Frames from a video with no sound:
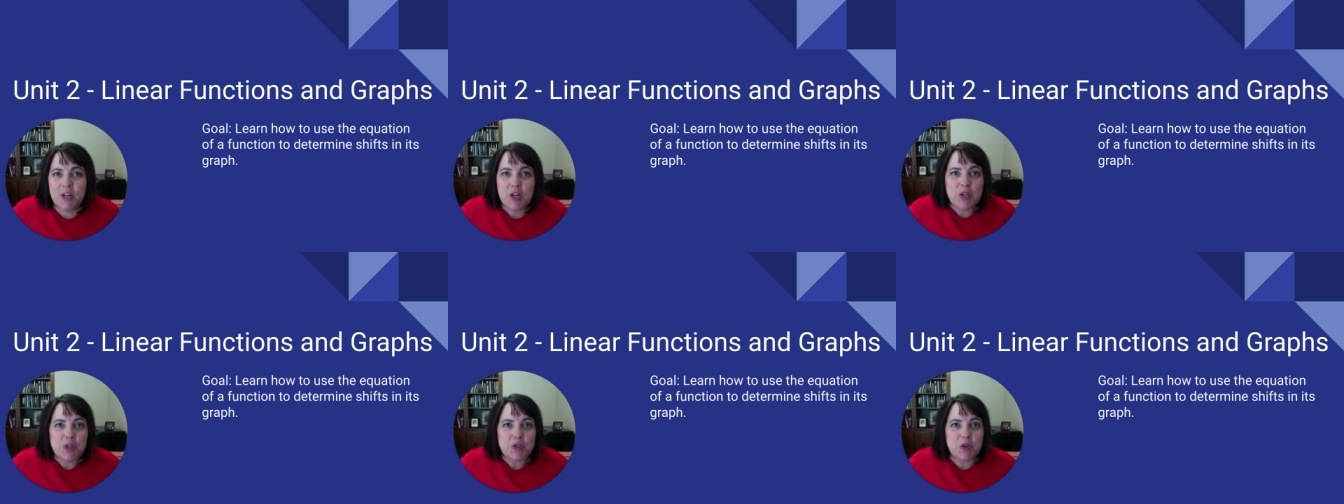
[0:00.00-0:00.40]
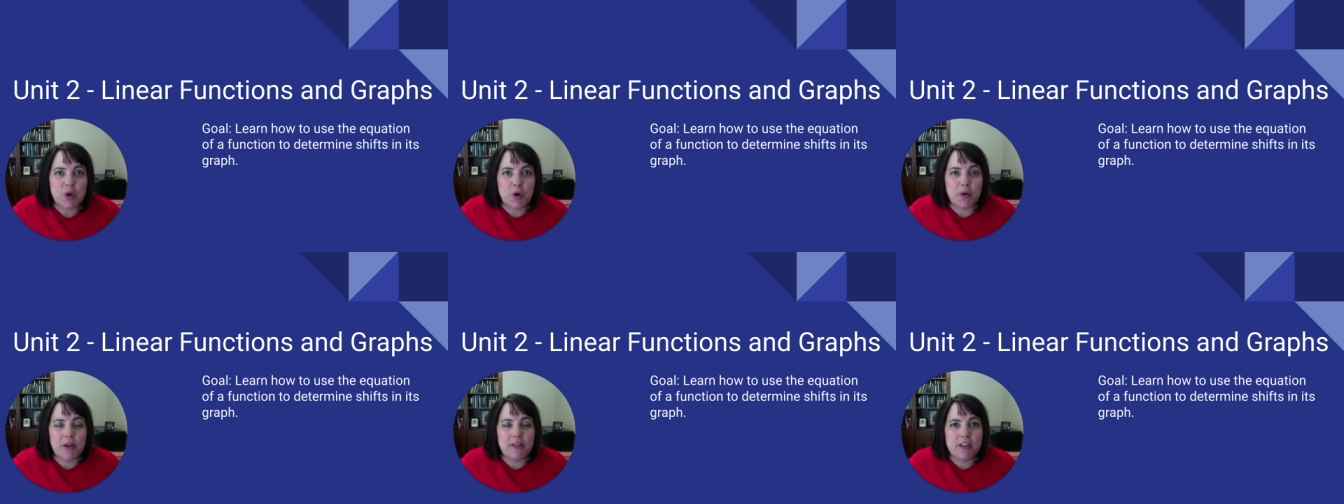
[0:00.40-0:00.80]

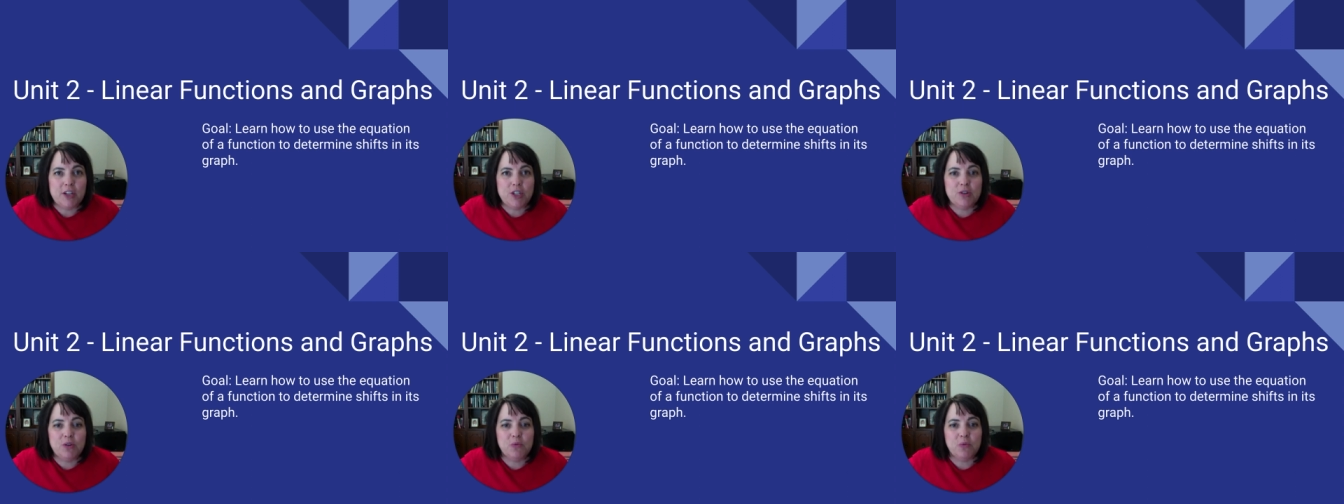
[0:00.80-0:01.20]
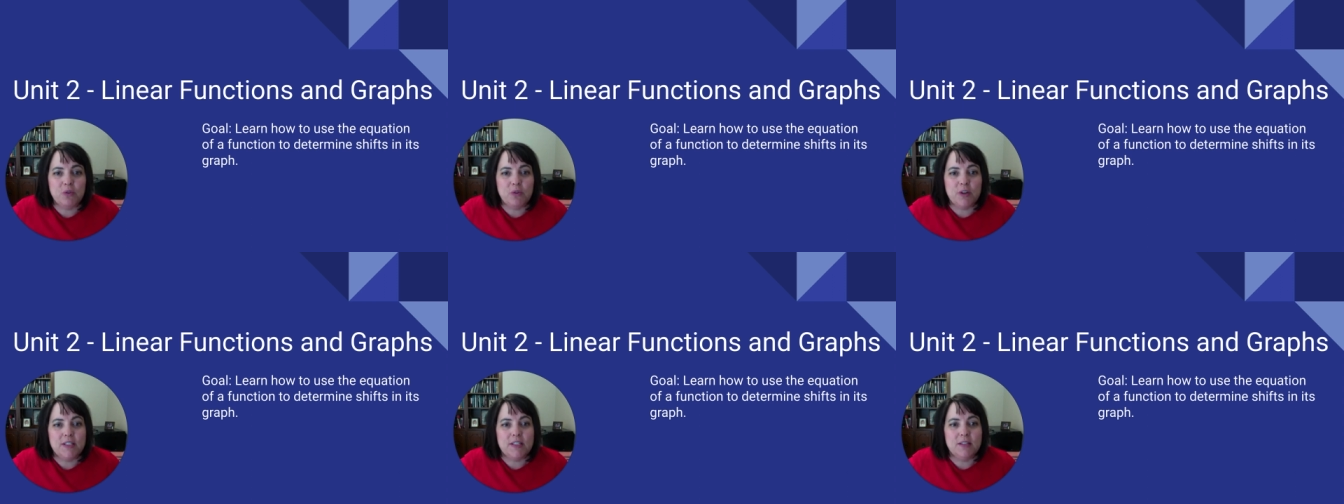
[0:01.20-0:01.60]
So in this unit we're
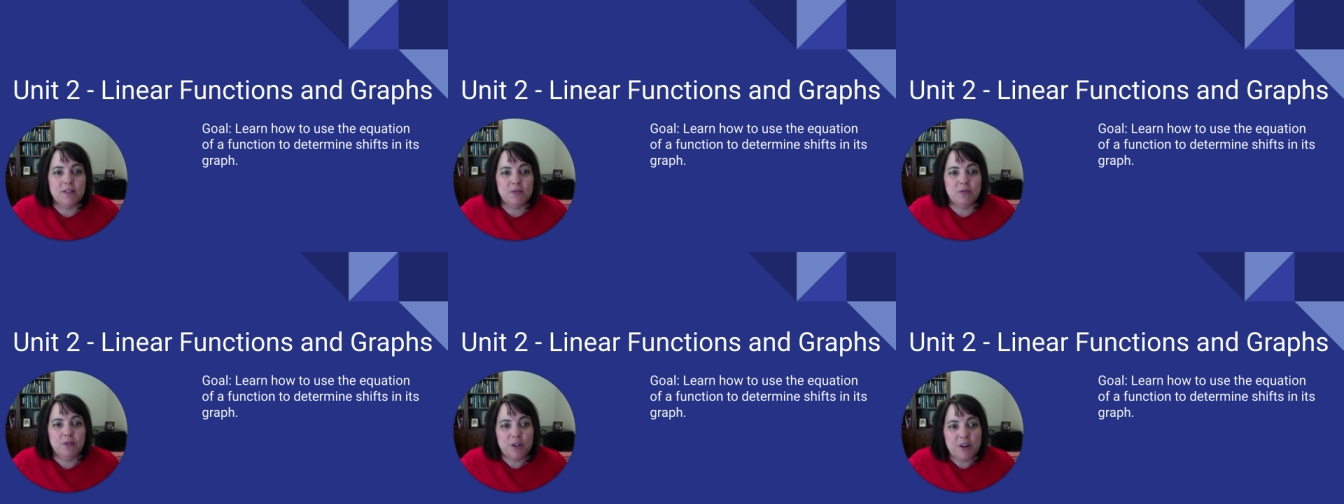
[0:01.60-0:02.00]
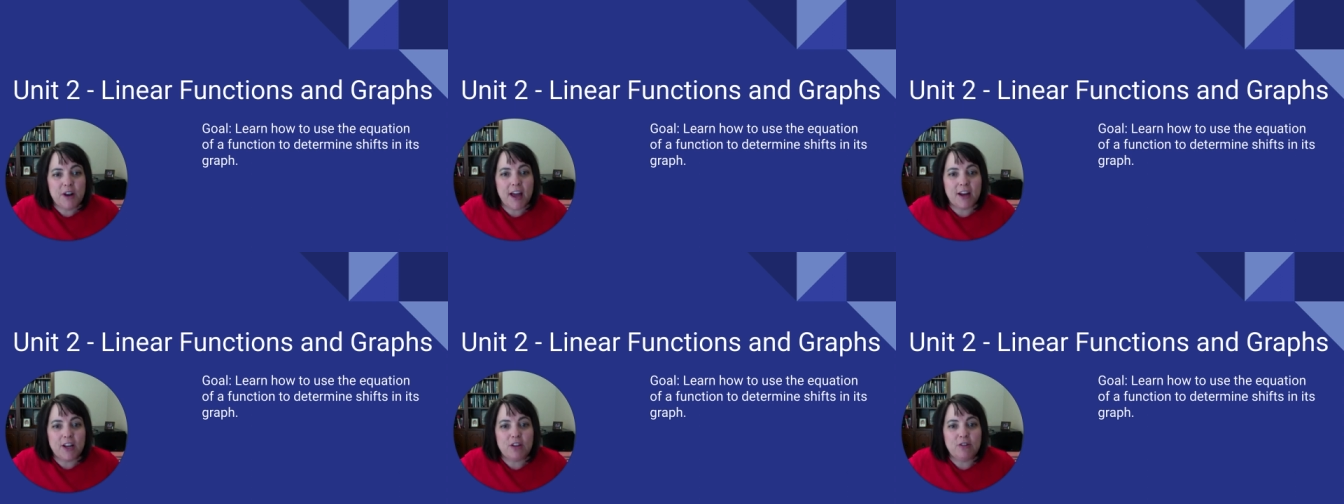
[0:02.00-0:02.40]
going to learn
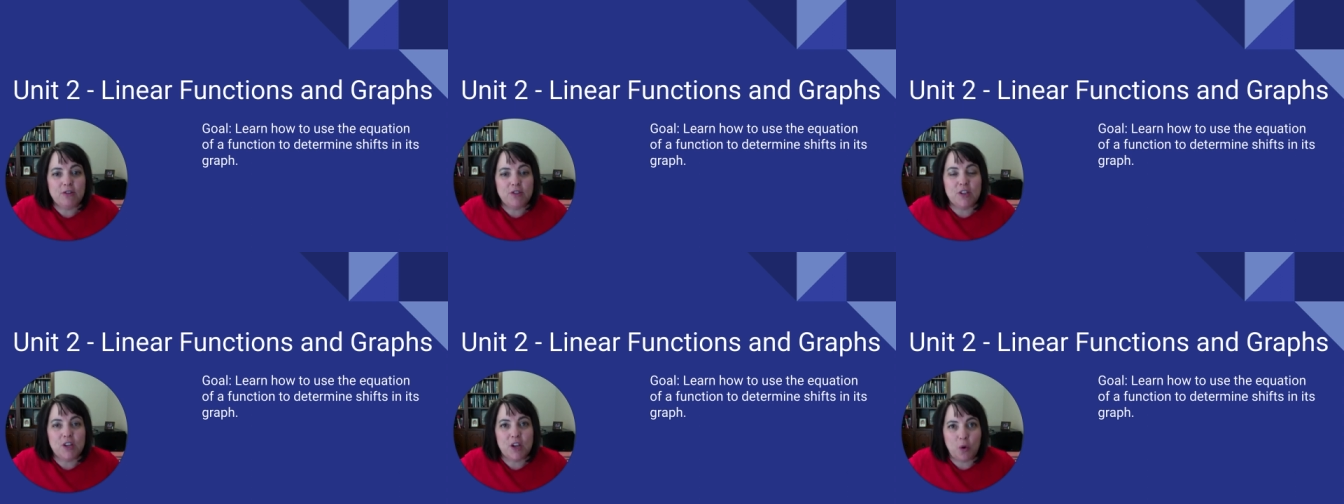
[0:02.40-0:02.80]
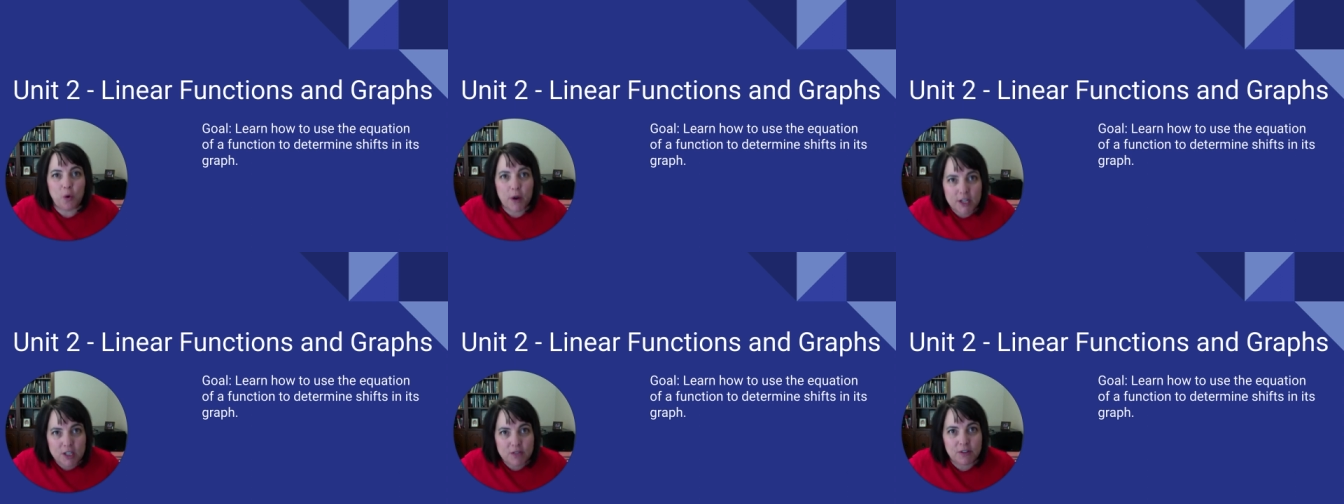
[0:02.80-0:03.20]
how to use the
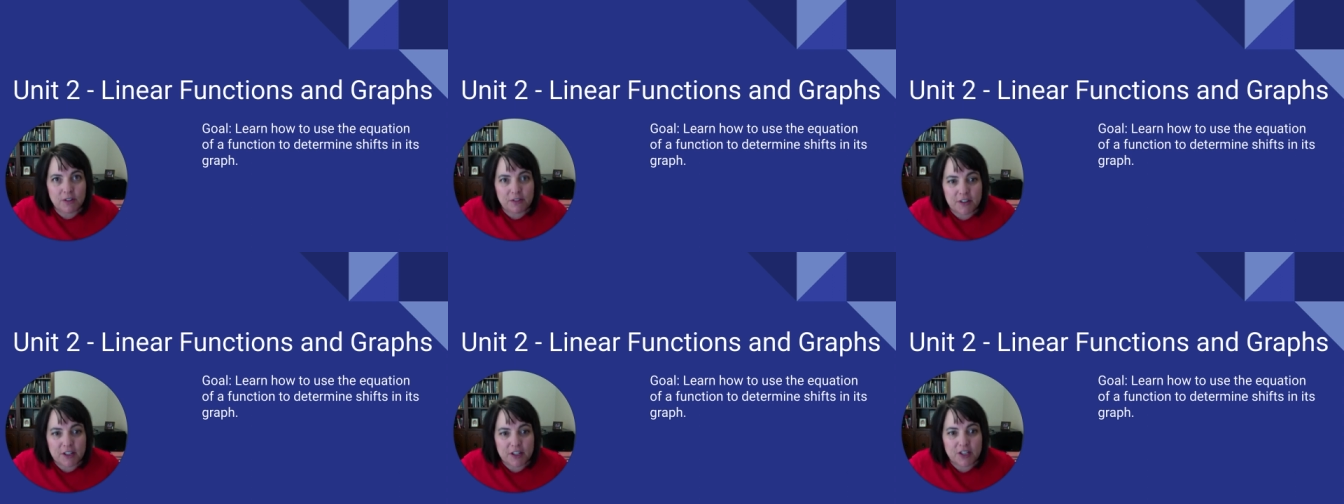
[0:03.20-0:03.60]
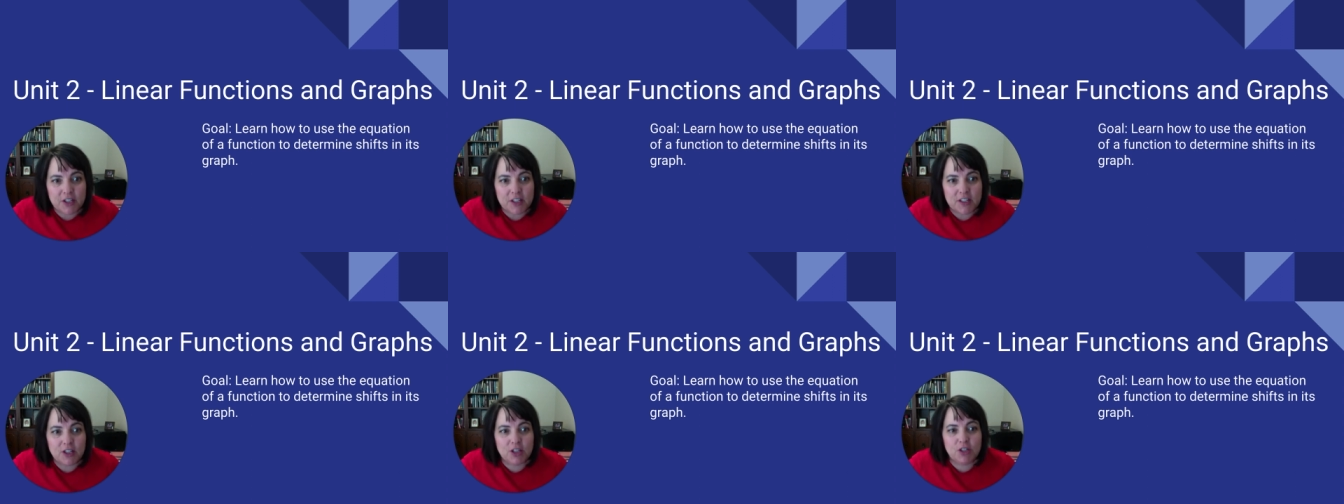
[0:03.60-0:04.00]
equation of a
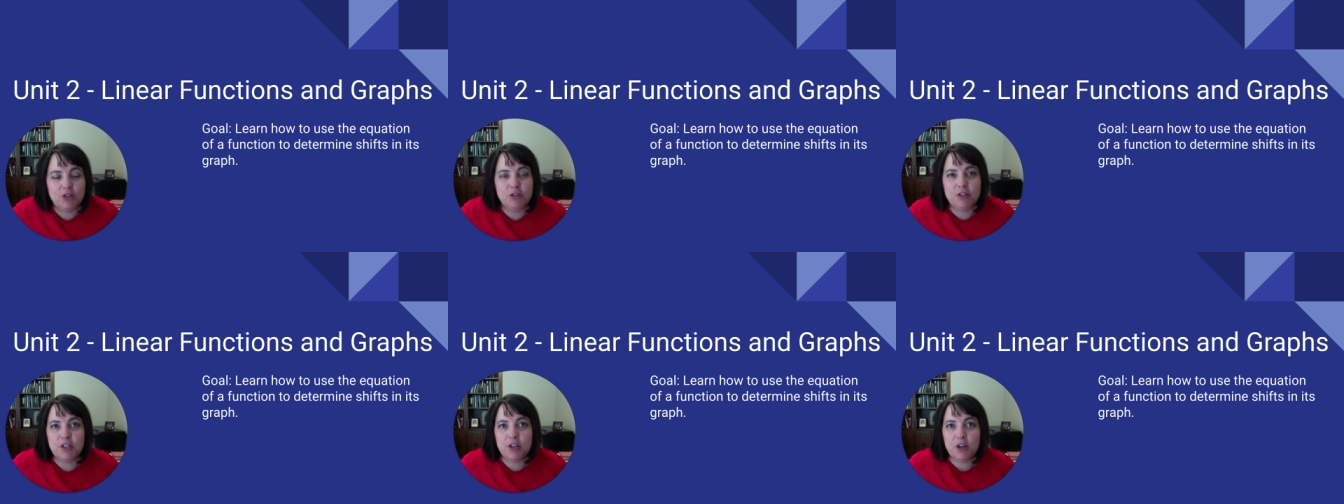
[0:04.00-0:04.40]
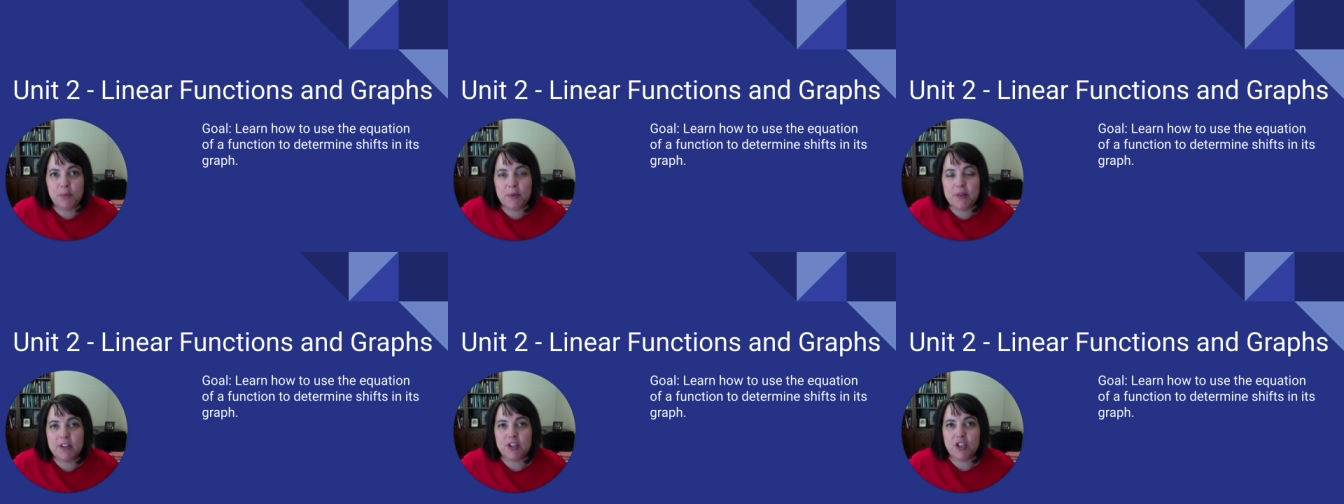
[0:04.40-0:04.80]
function to
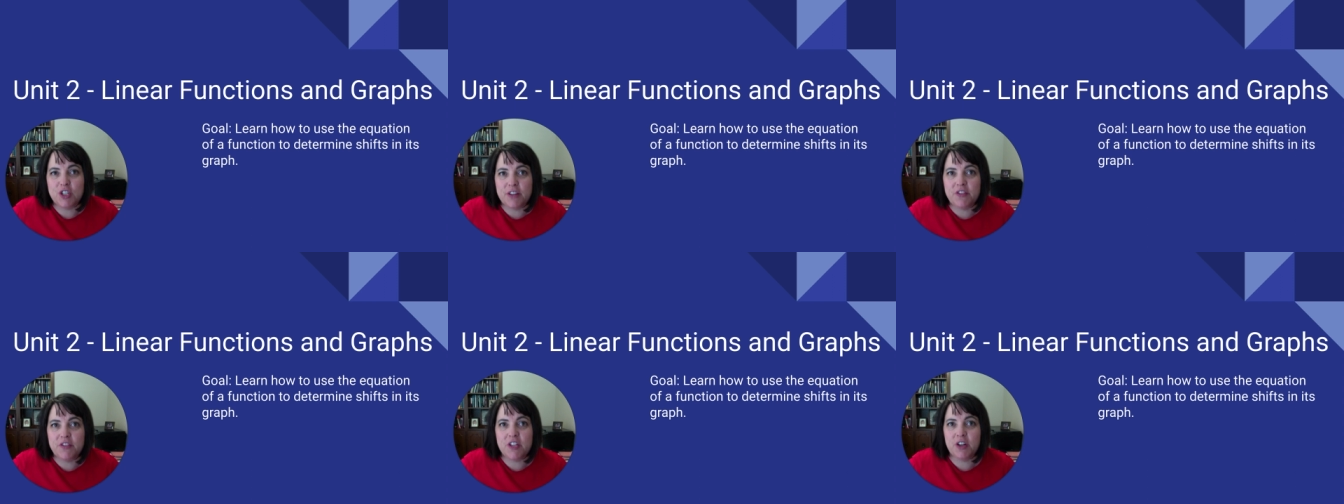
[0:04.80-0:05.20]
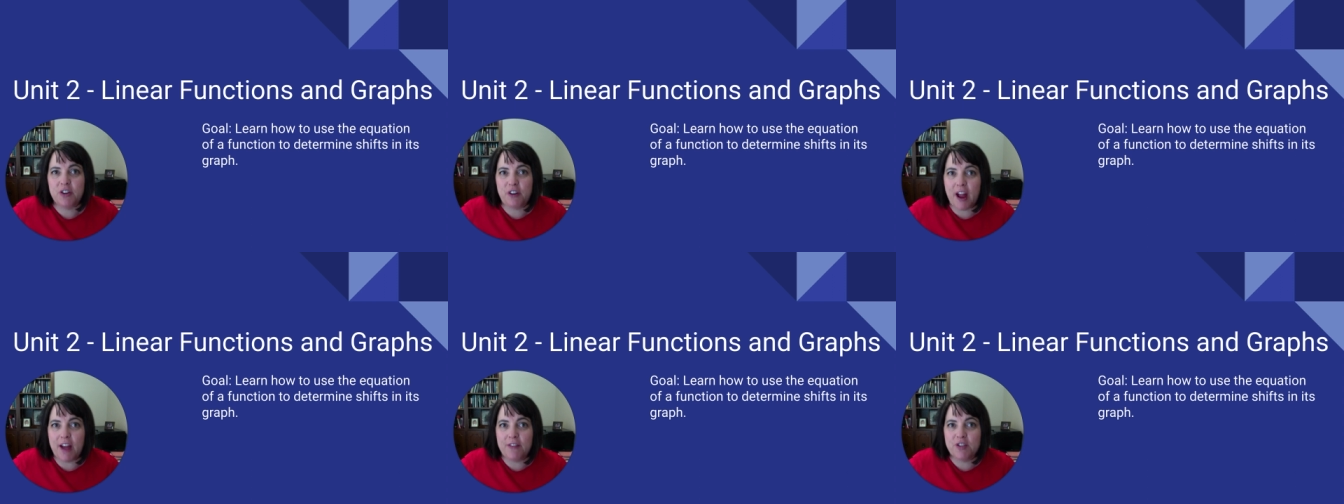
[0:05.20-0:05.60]
determine the shifts in a graph.